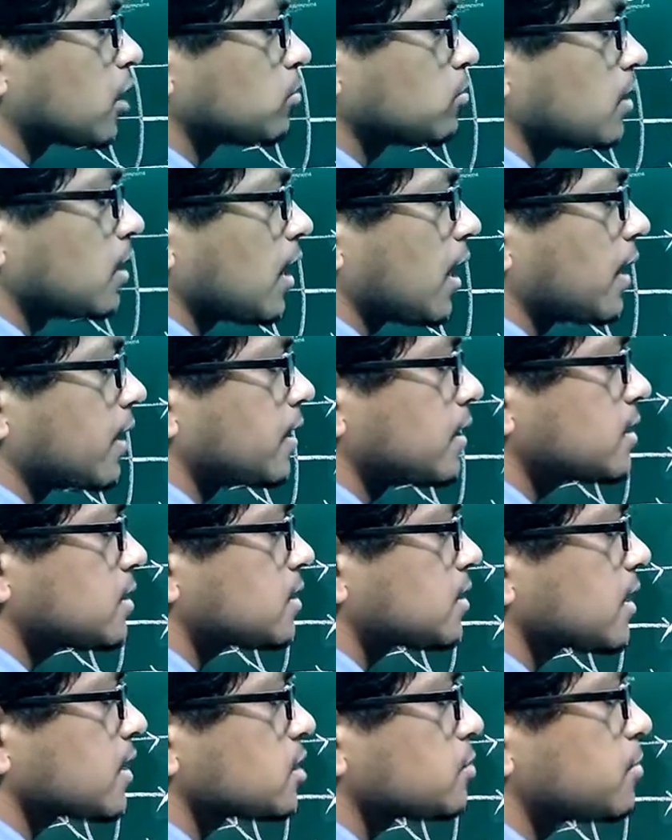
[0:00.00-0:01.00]
of the light is
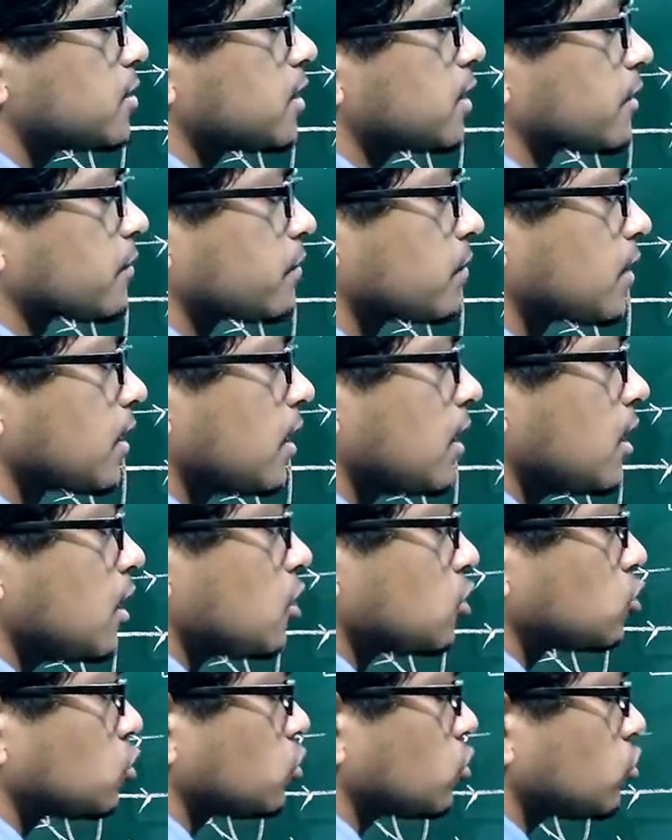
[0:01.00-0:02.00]
transmitting.
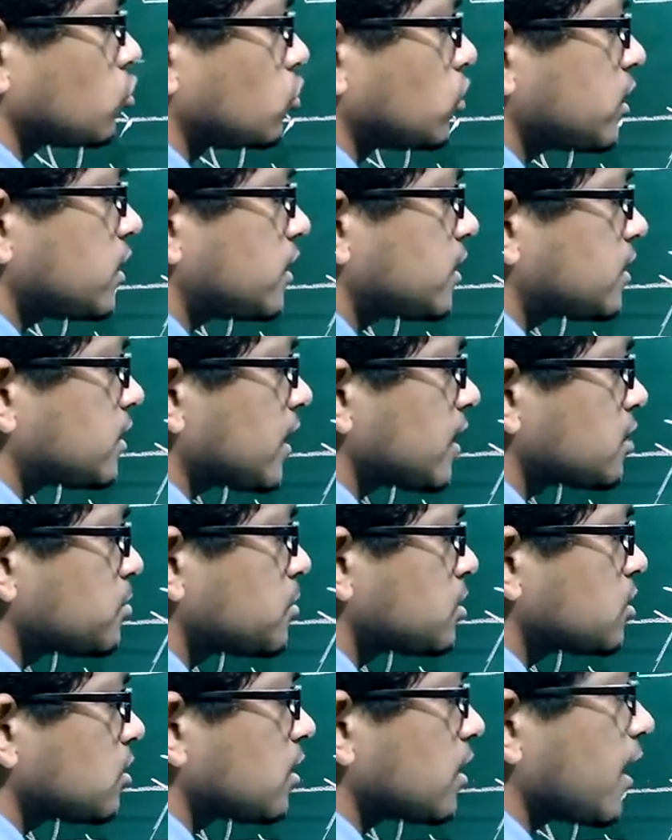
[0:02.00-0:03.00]
So the
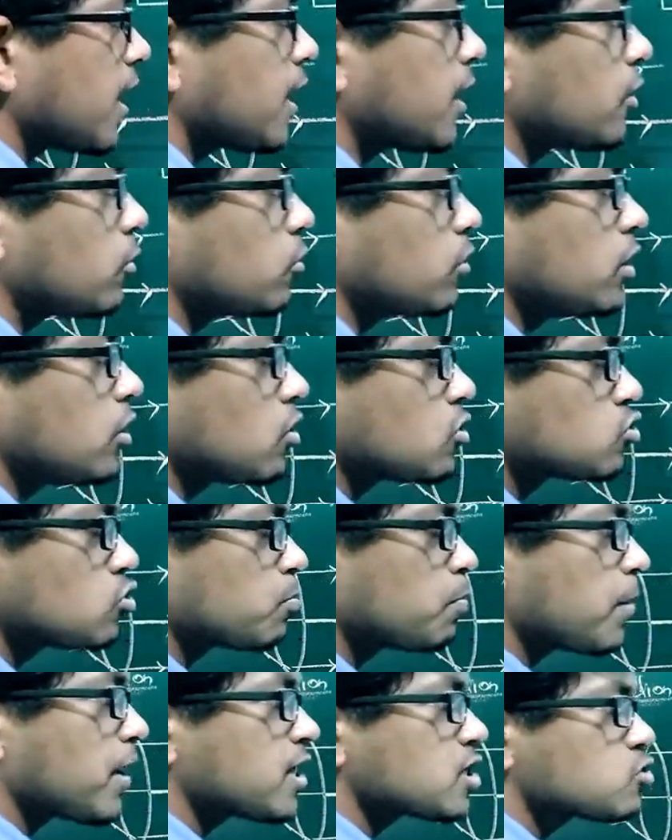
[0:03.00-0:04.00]
transmission line will also
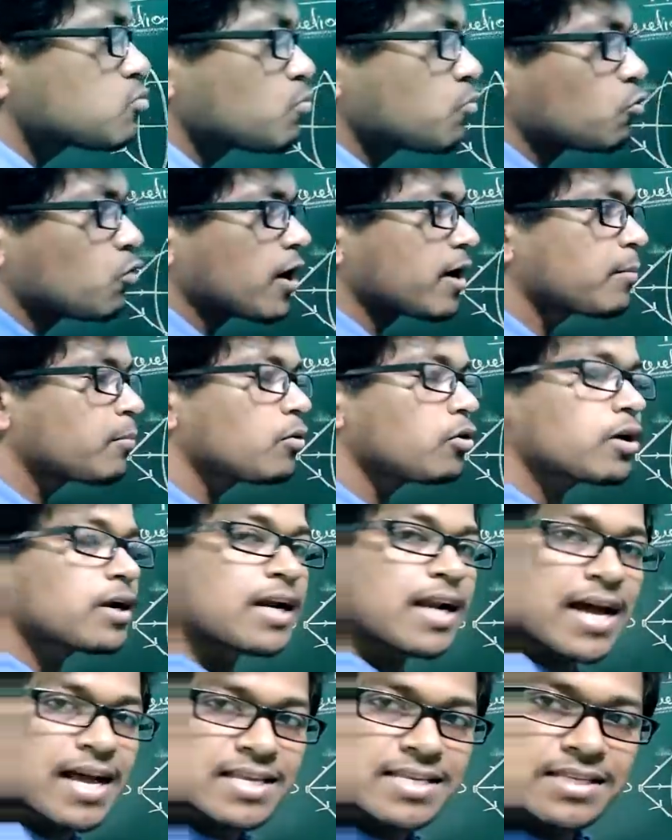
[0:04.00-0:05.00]
pass one more
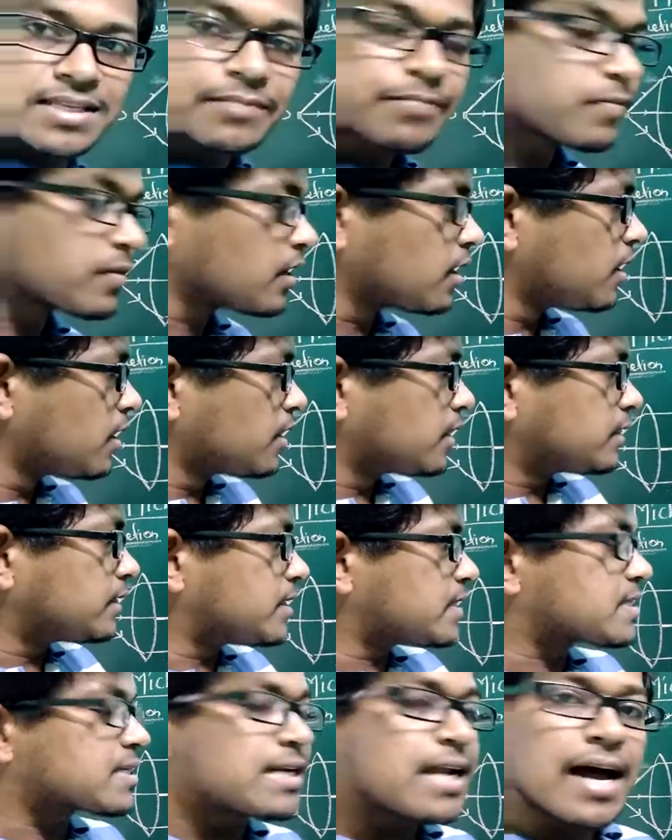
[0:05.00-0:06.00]
glass.
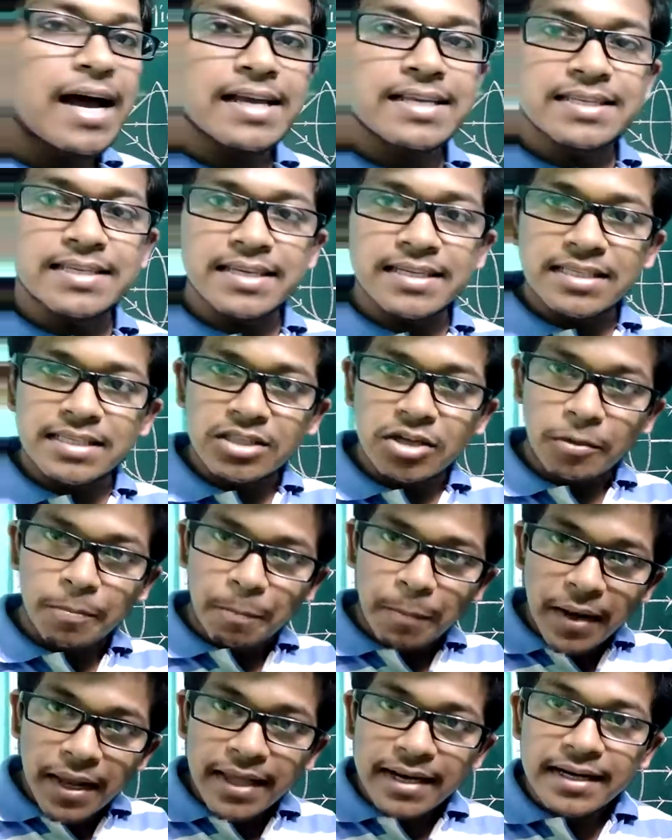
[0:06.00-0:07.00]
This glass is the
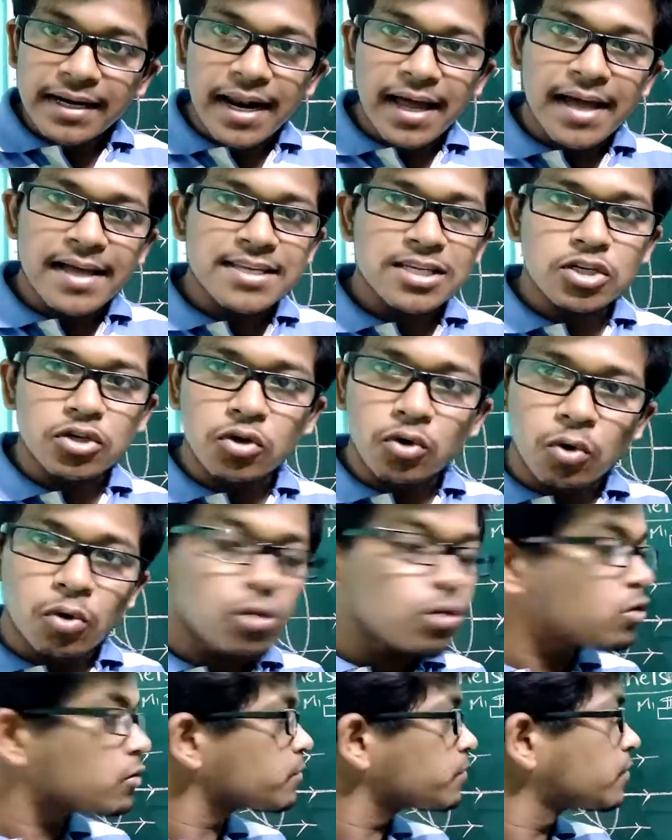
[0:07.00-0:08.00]
plain glass.
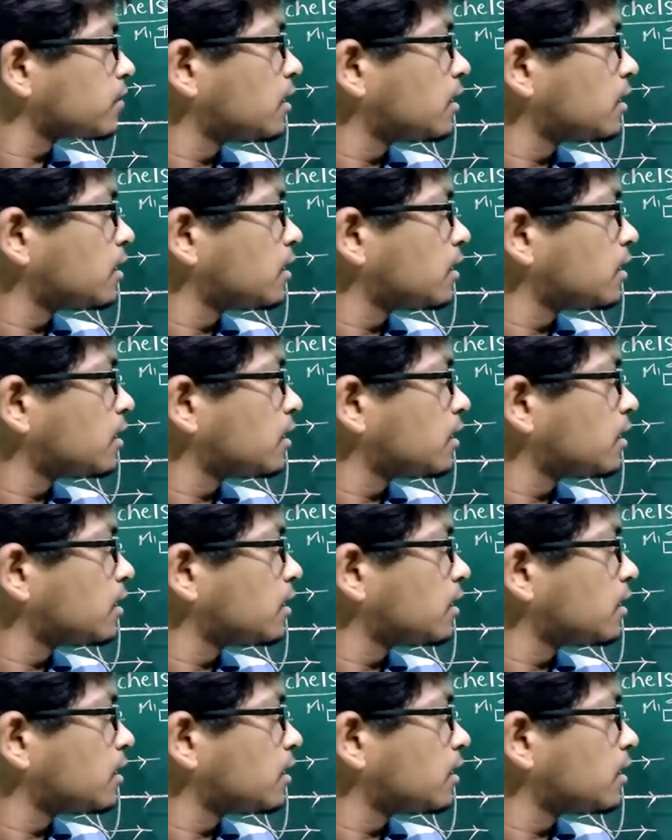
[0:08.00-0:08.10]
No